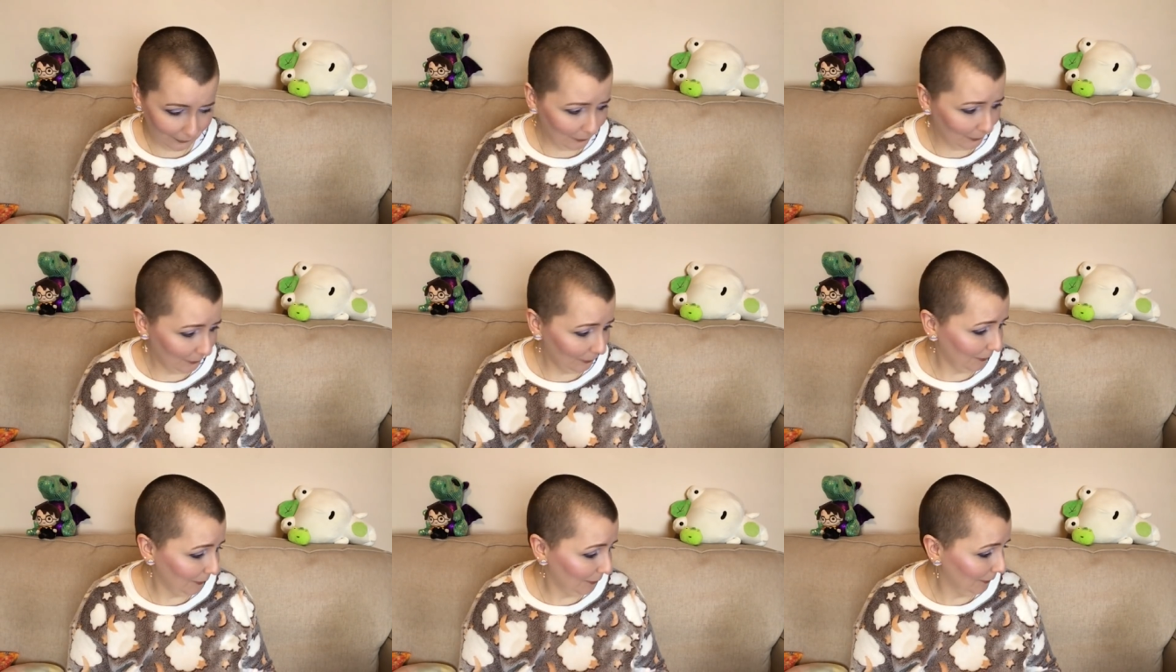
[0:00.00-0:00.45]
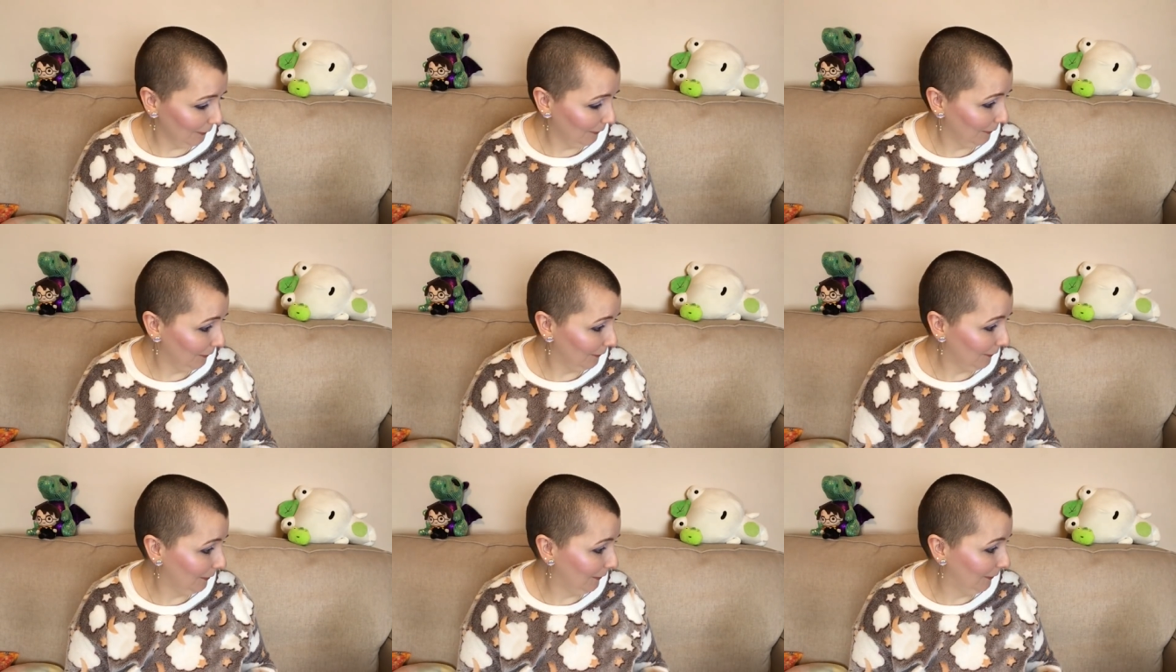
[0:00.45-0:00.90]

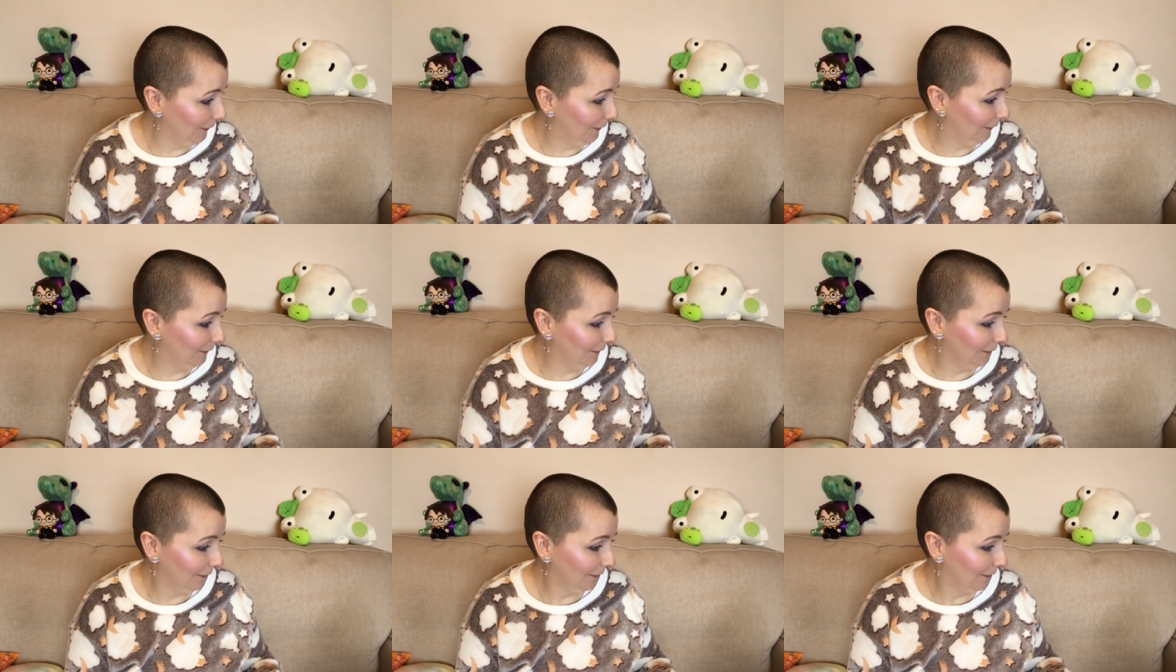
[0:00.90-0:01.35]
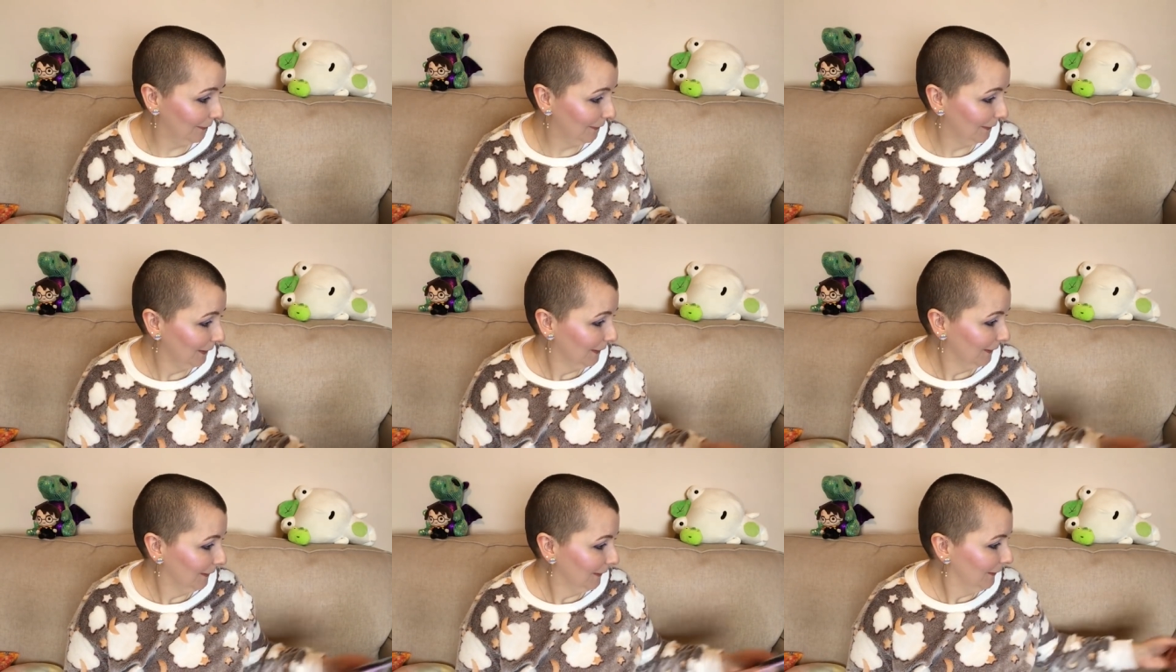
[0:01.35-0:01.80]
Oh,
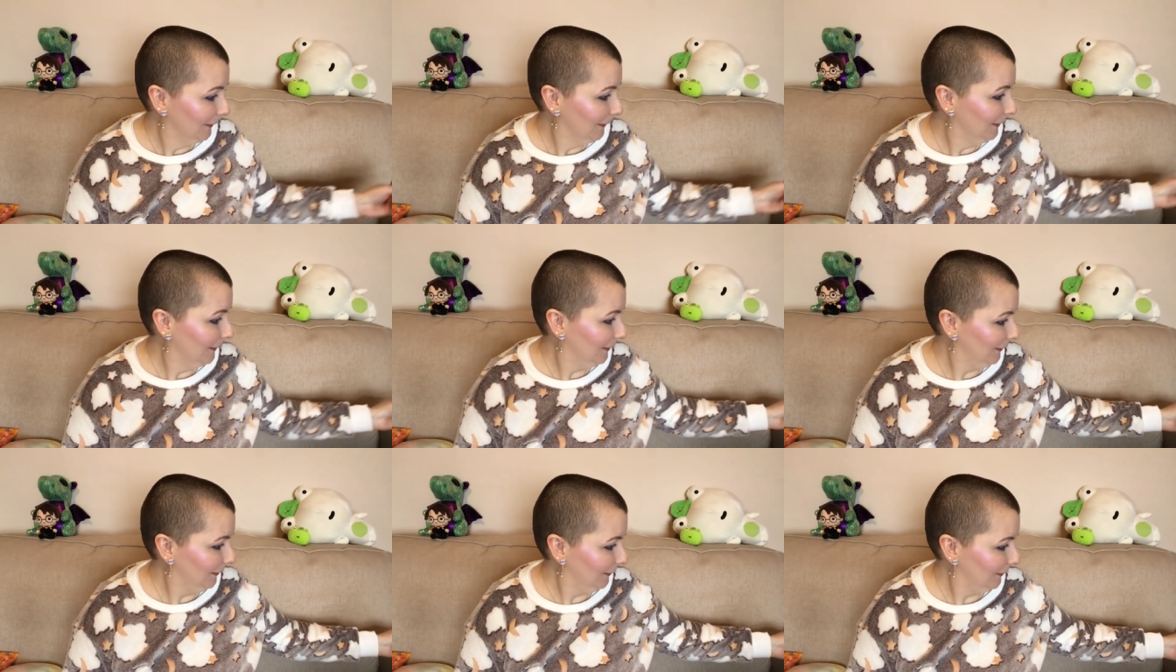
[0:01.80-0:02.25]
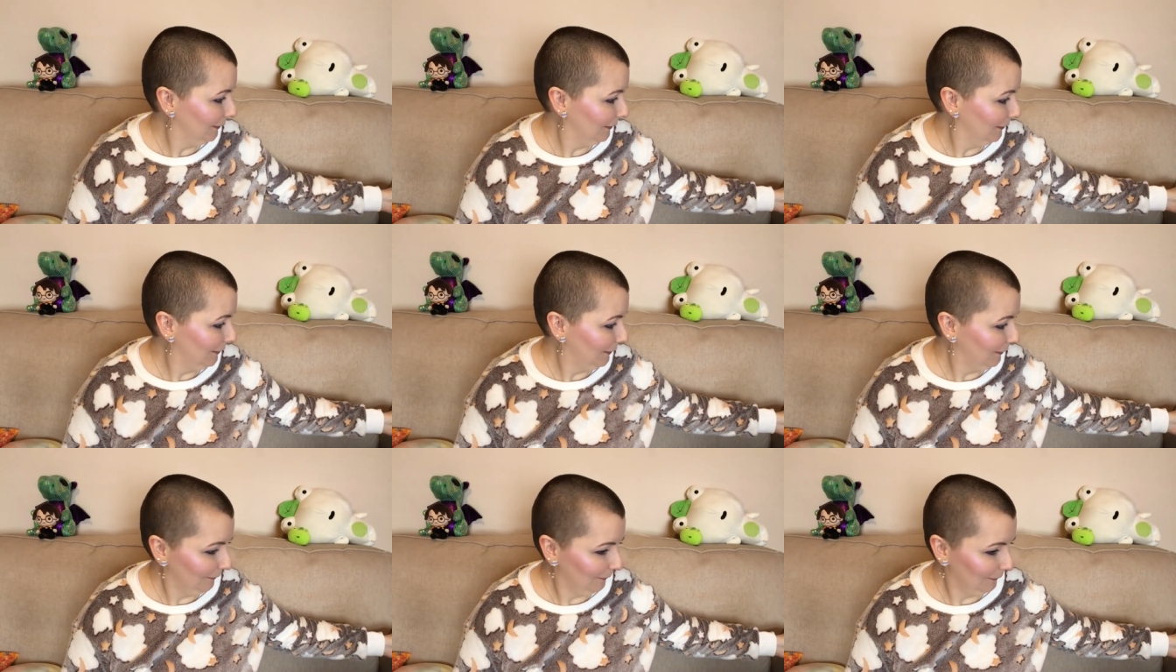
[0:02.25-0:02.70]

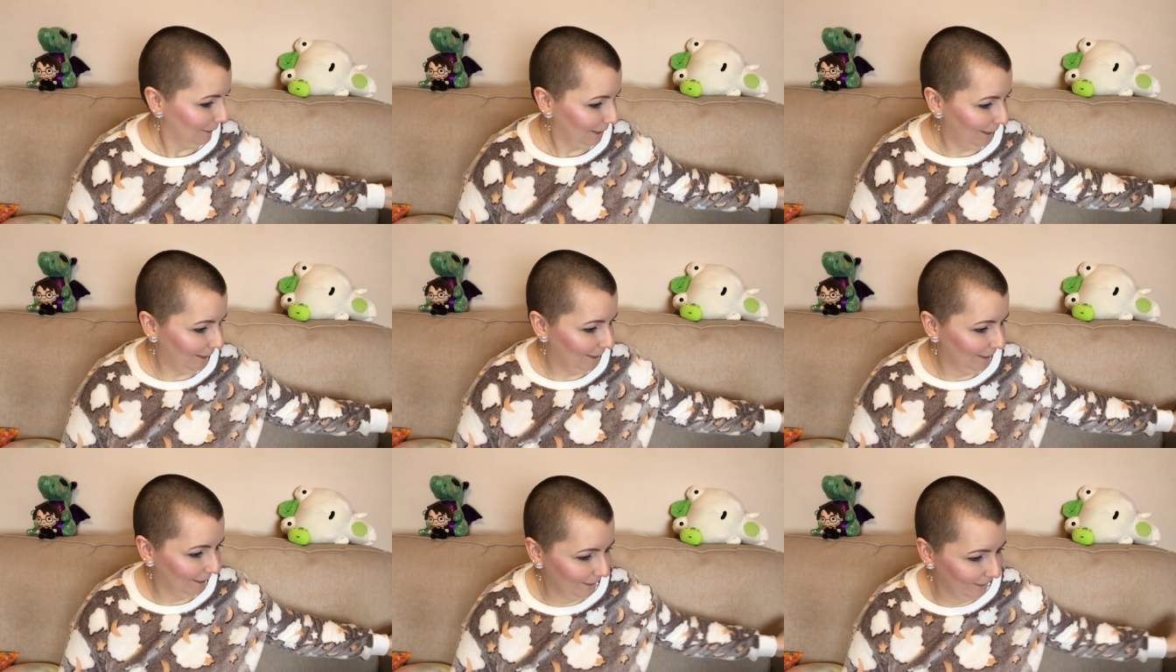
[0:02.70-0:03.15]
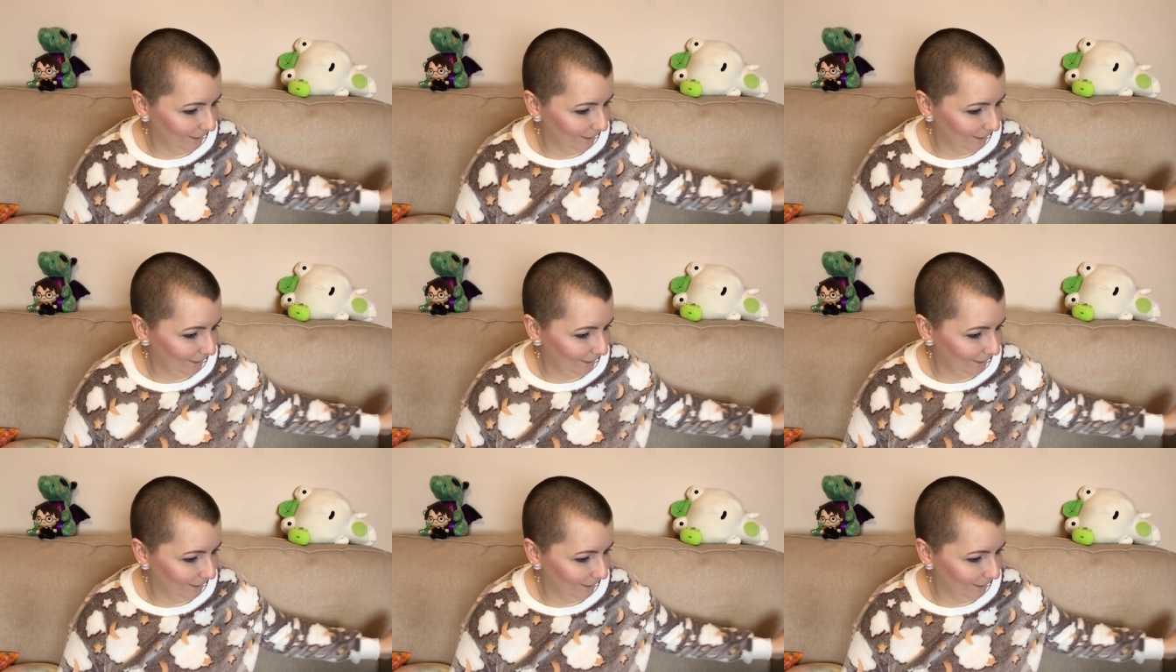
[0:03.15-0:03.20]
you're lovely.